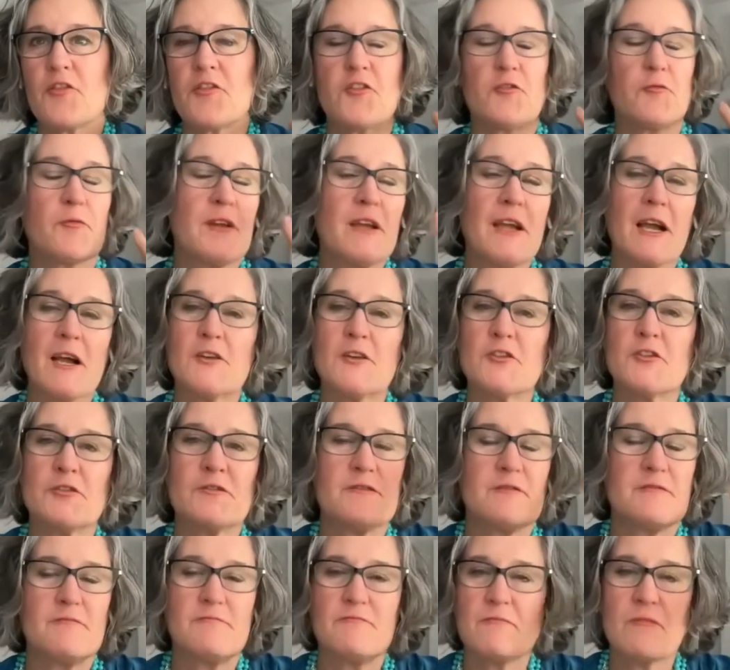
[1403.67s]
300,
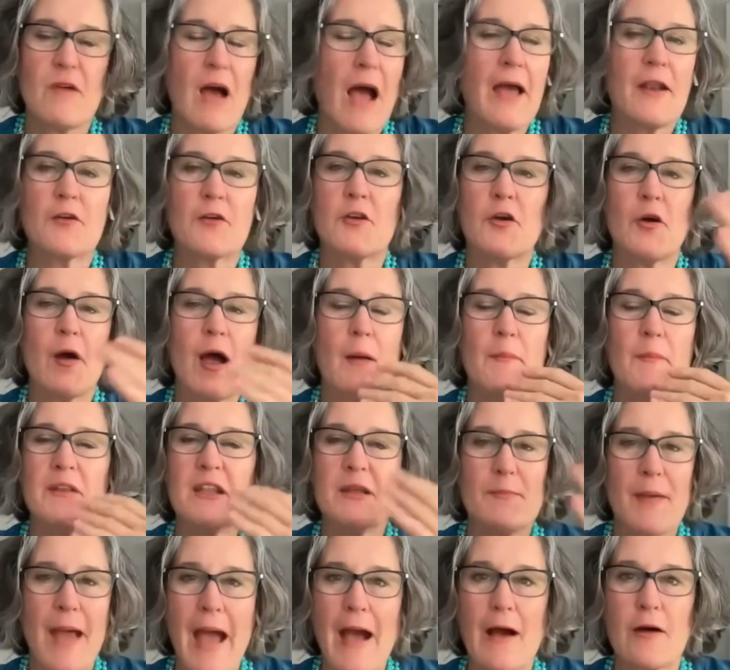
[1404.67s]
I don't know how
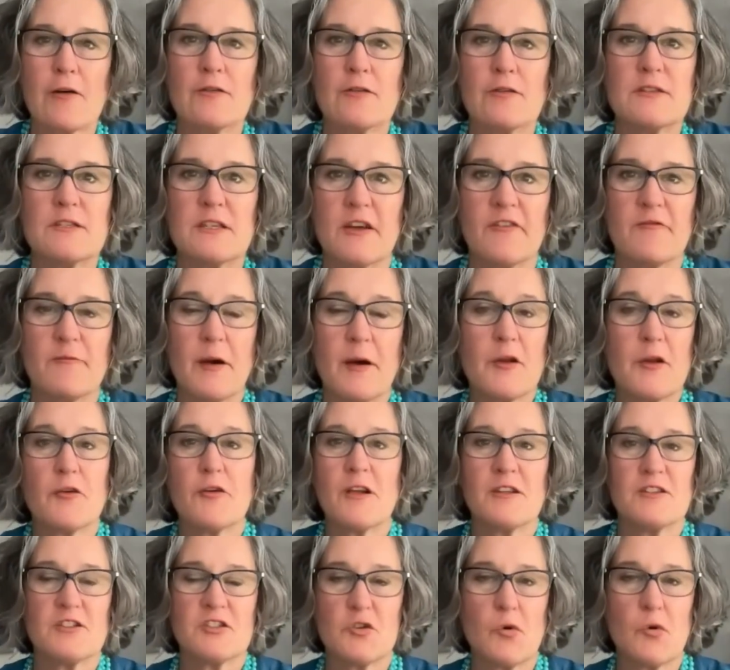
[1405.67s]
many pounds of
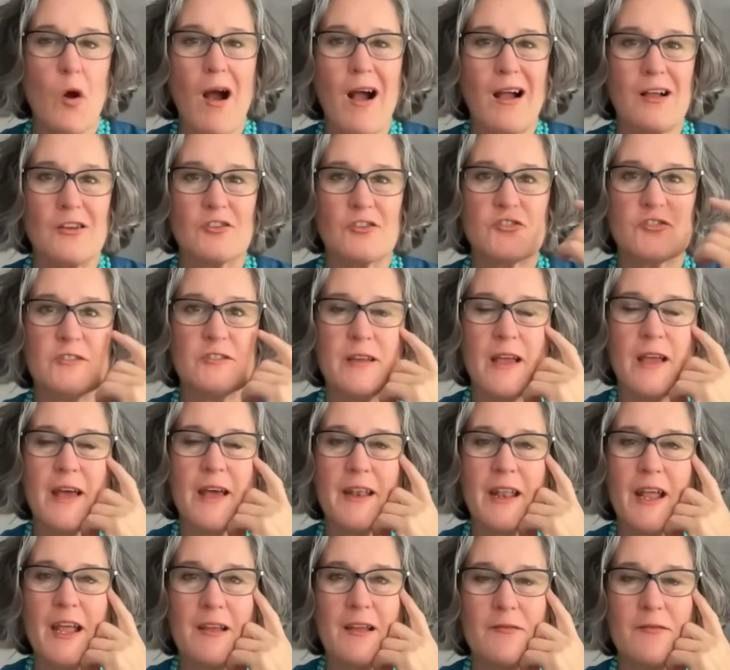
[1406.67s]
butternut squash.
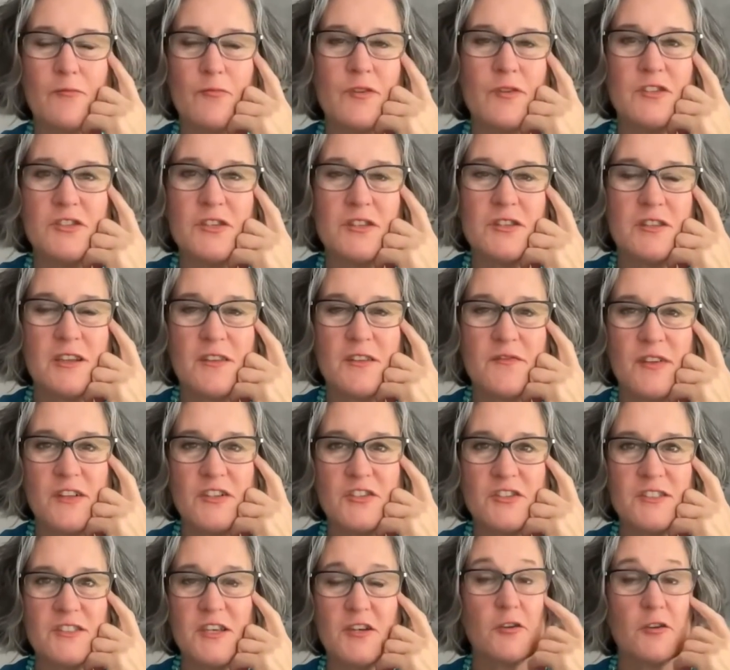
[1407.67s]
And I went to the
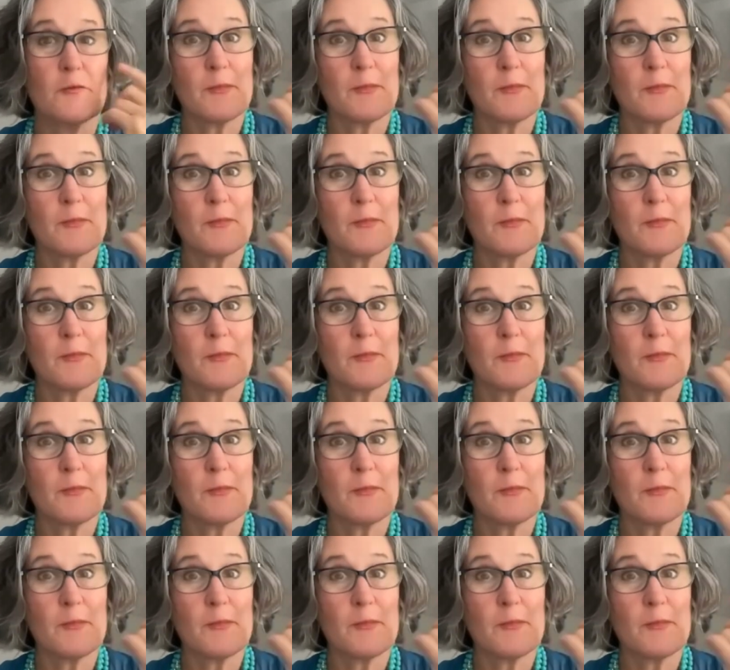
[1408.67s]
convention center.